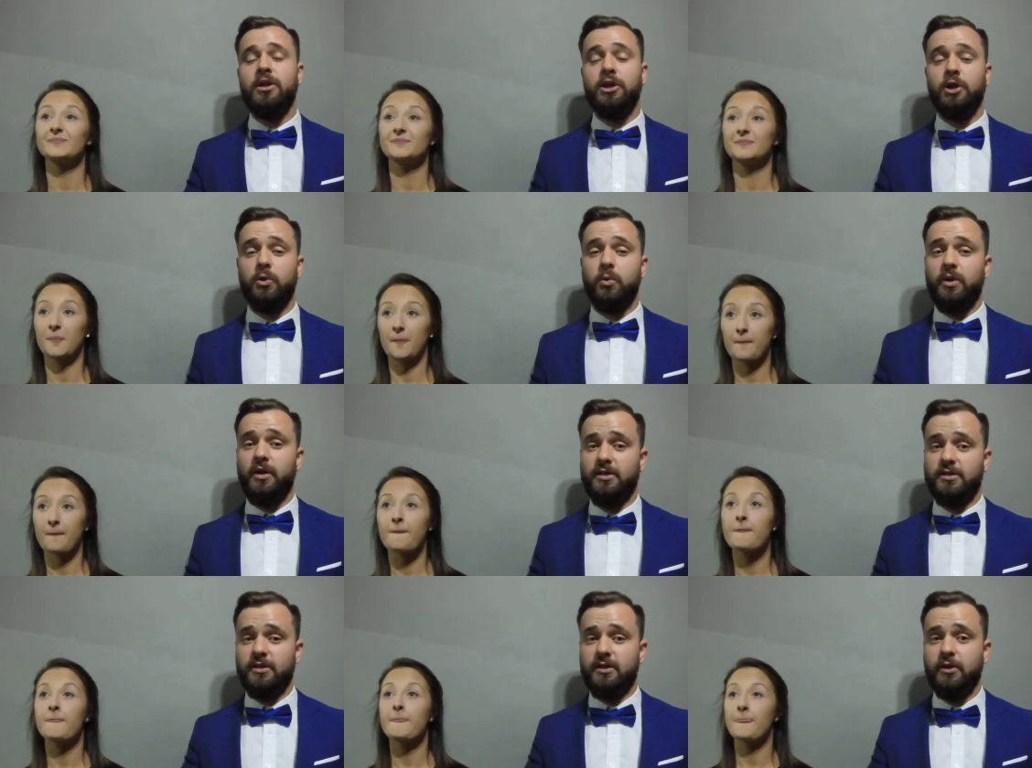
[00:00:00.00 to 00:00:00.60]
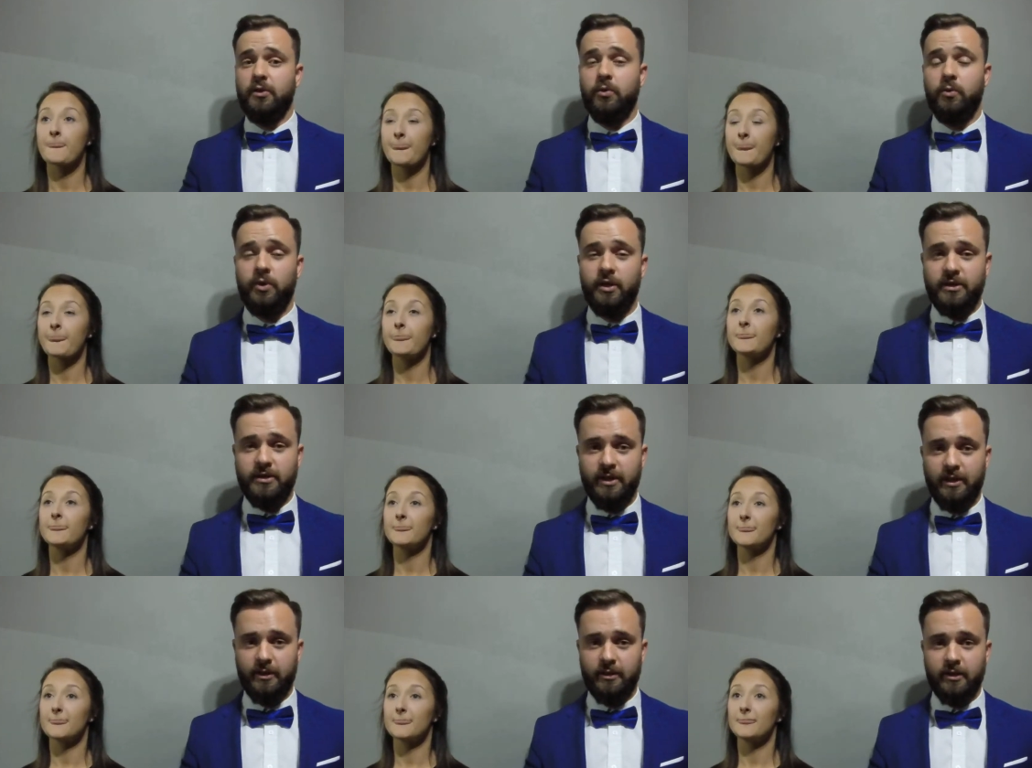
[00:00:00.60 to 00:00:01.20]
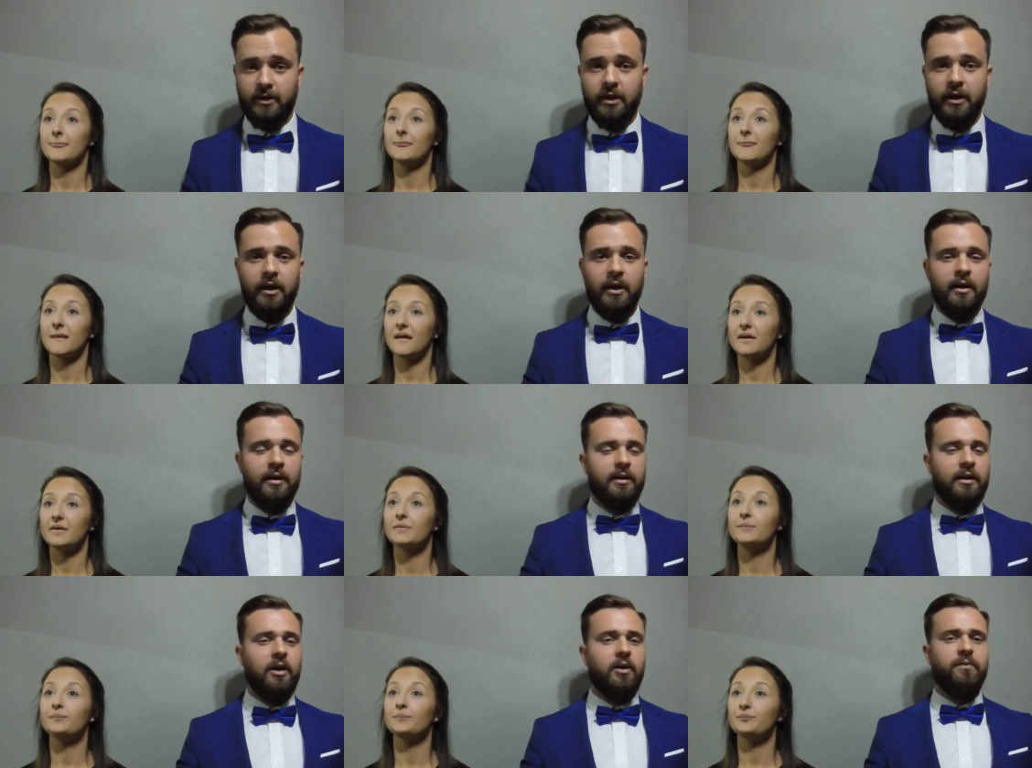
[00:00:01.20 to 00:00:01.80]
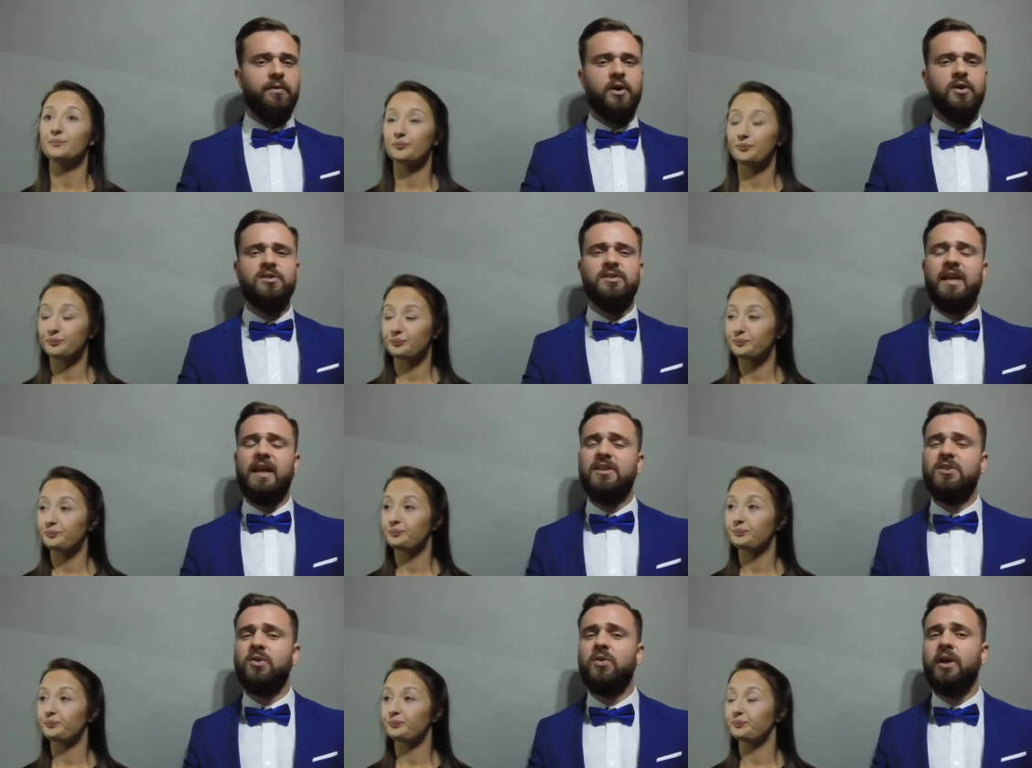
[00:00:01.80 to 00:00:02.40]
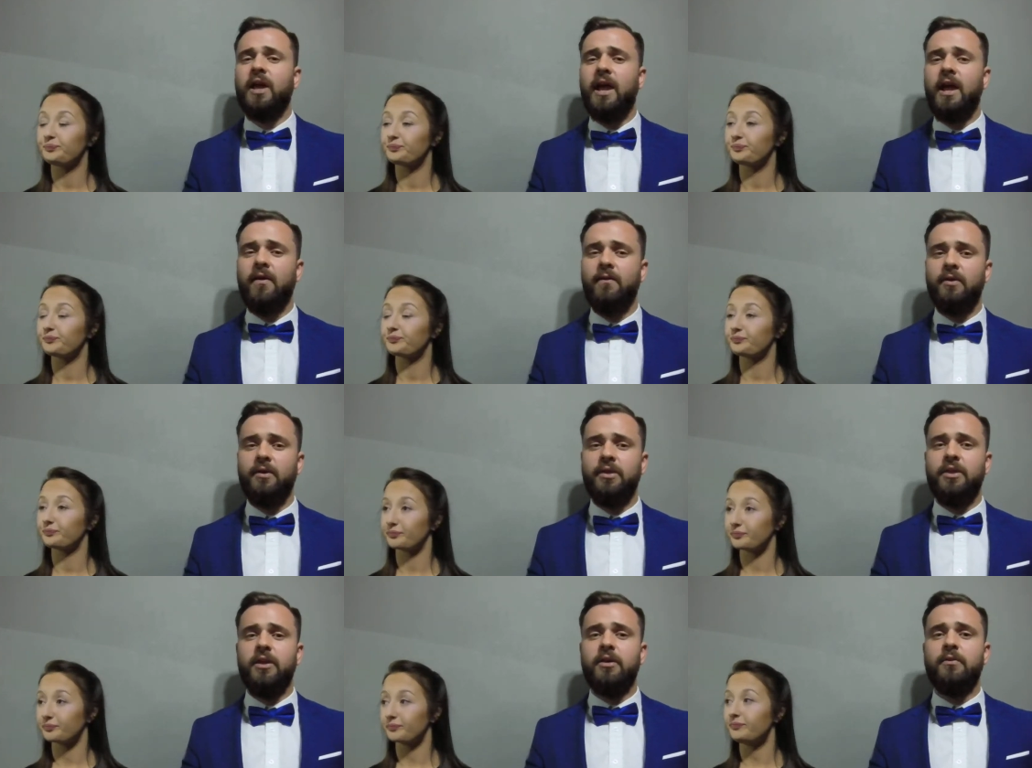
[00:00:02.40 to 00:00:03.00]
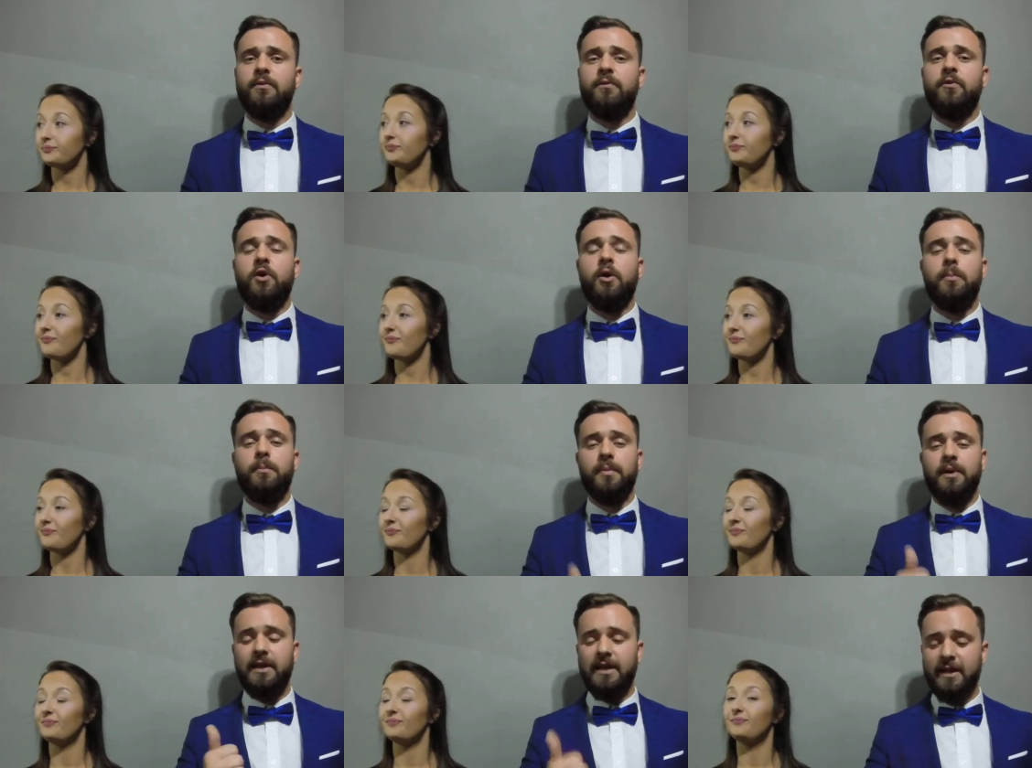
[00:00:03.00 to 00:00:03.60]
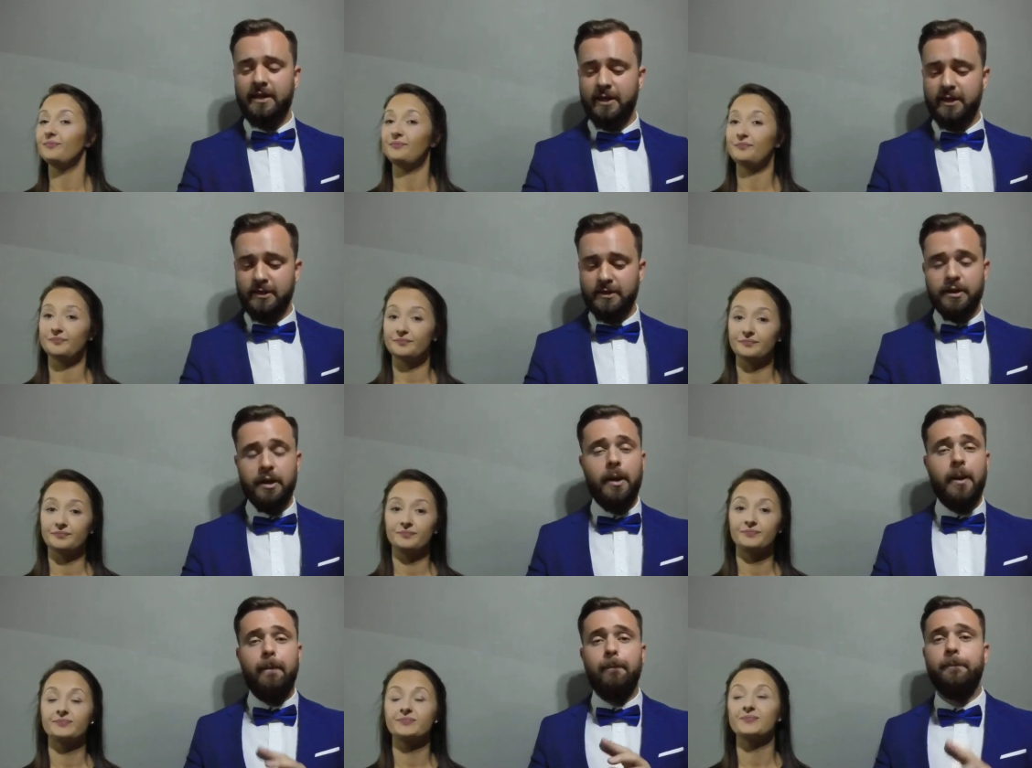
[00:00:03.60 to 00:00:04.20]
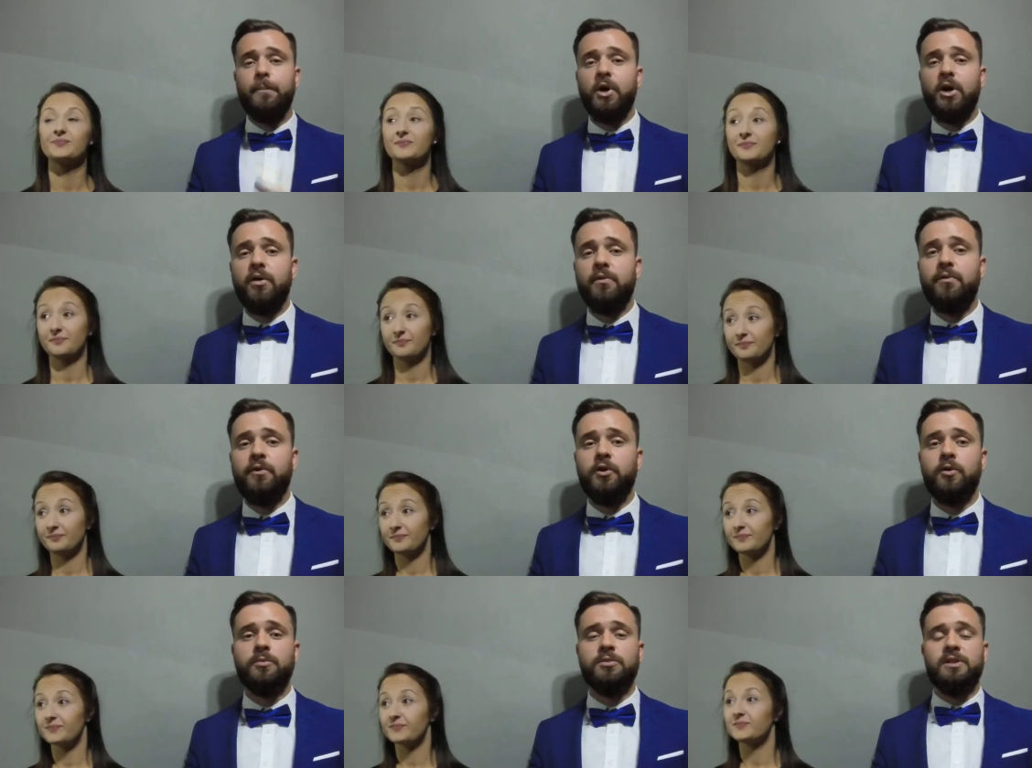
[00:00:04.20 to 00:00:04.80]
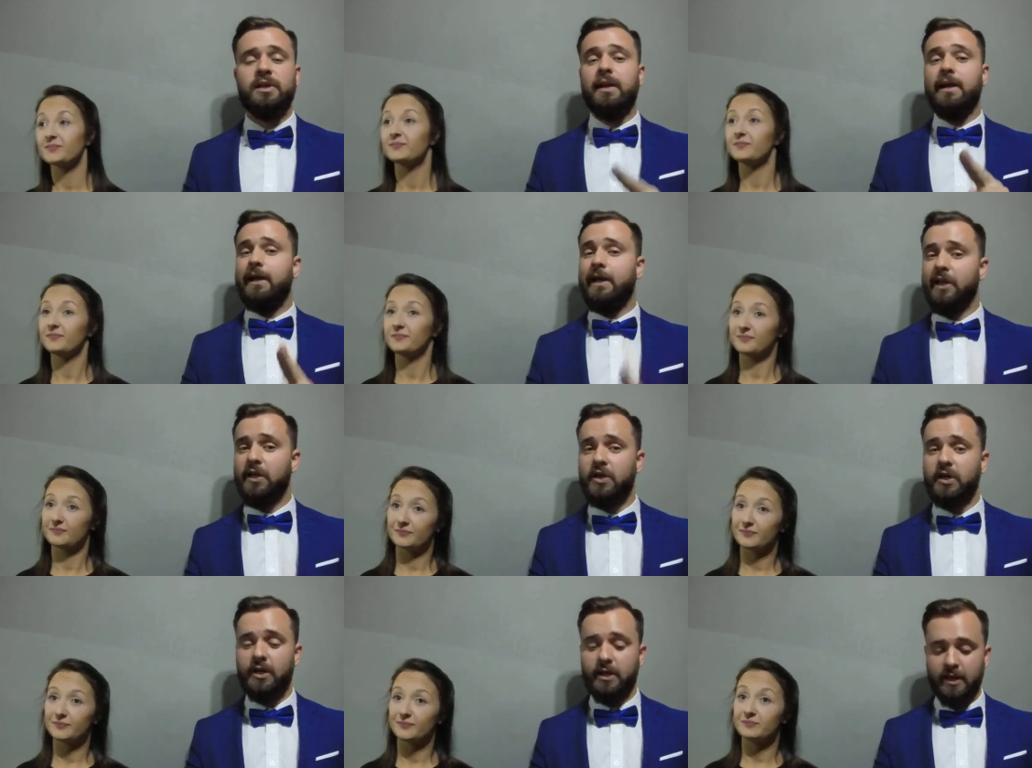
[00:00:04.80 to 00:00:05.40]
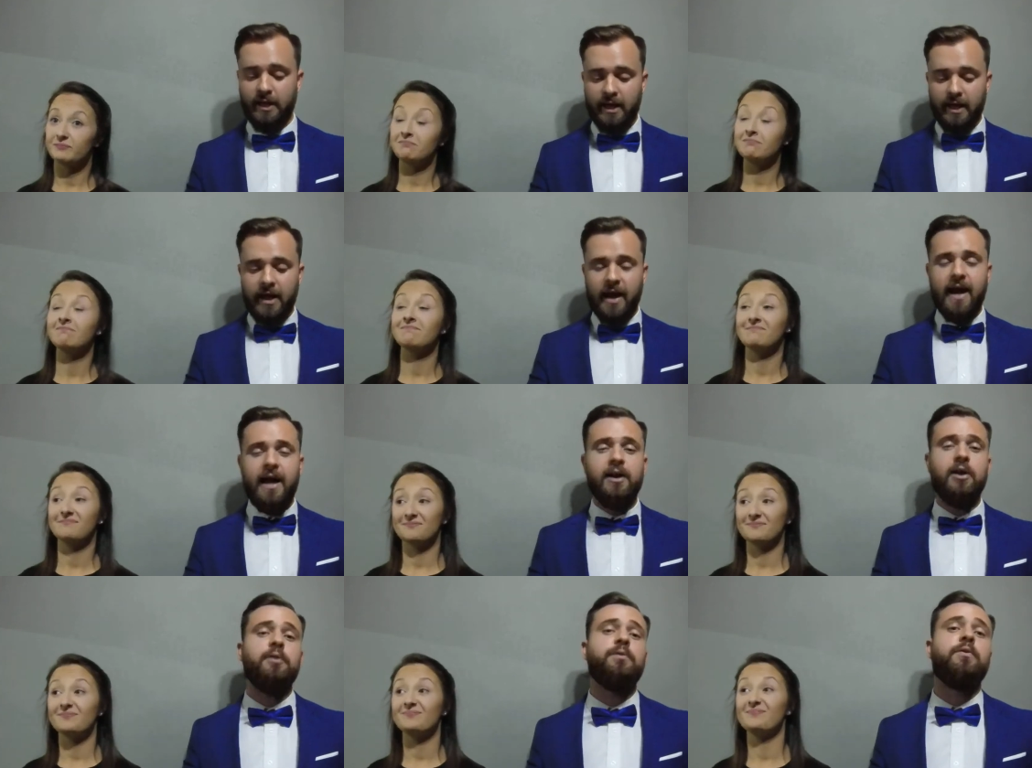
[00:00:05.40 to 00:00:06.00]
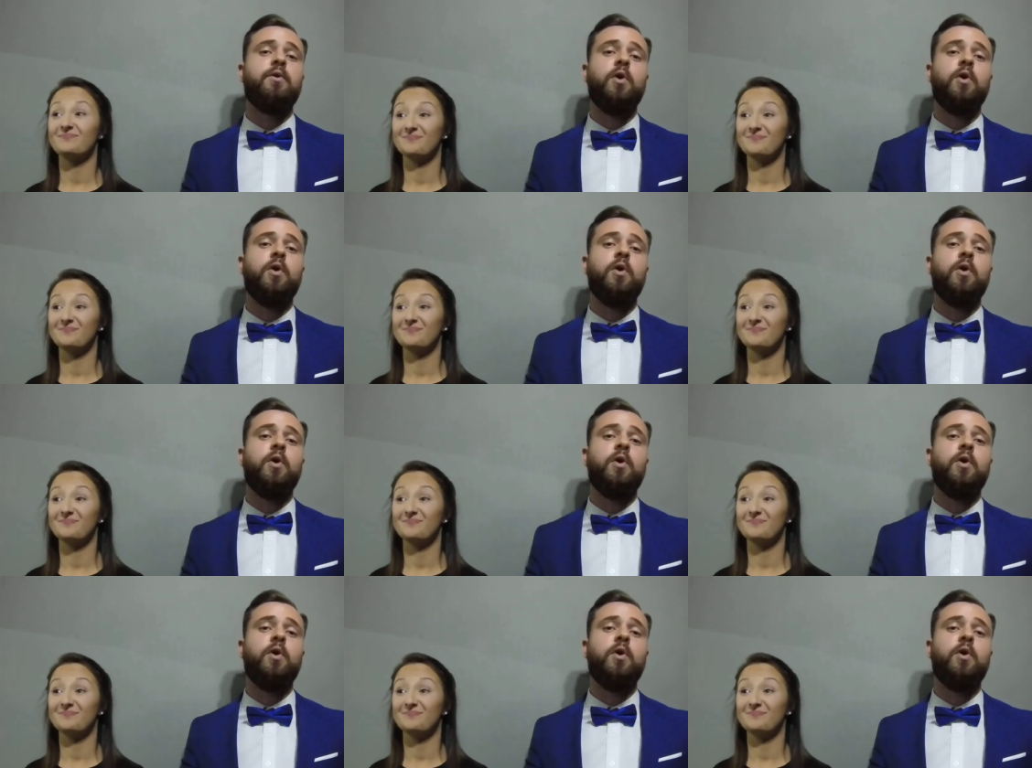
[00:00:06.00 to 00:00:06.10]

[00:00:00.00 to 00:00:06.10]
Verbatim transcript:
Speaker 1: US retail. Now folks, that's on everything from linens, perfumes, liquor, and of